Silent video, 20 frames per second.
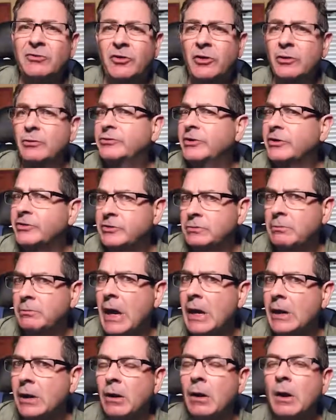to you. It doesn't
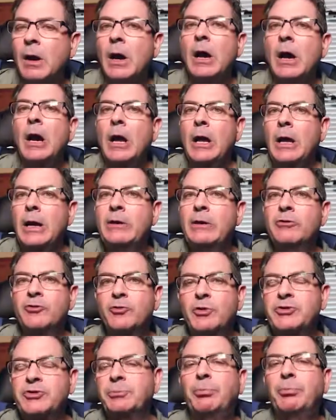matter here's
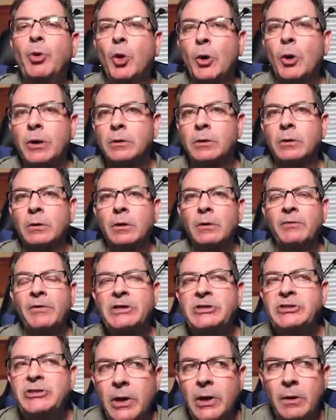what's important
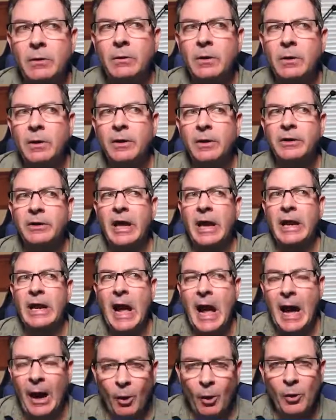they don't get
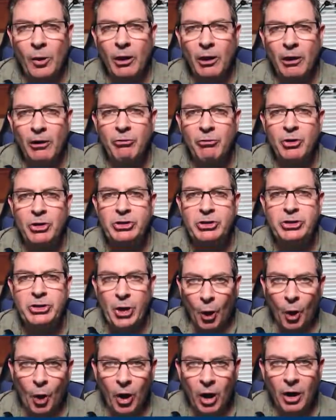out the
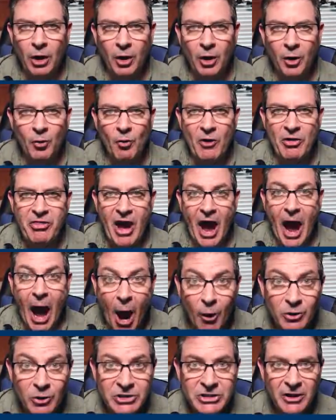door
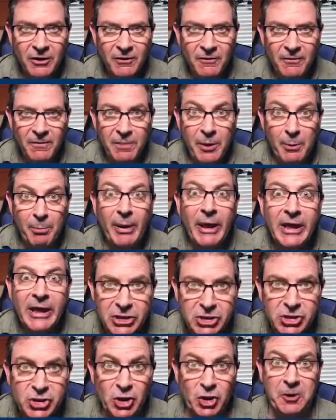without the
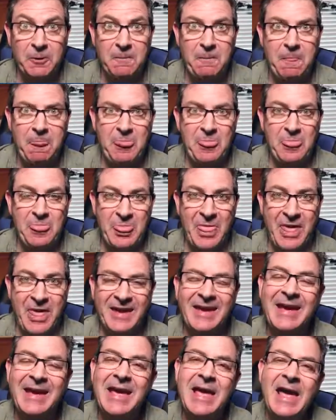picture.
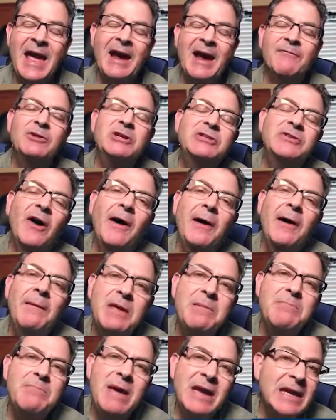Every time
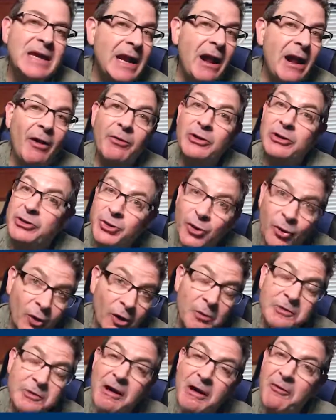they make it out the
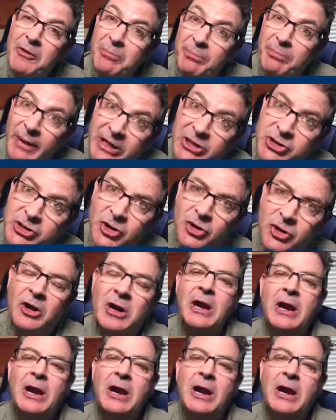door without the picture,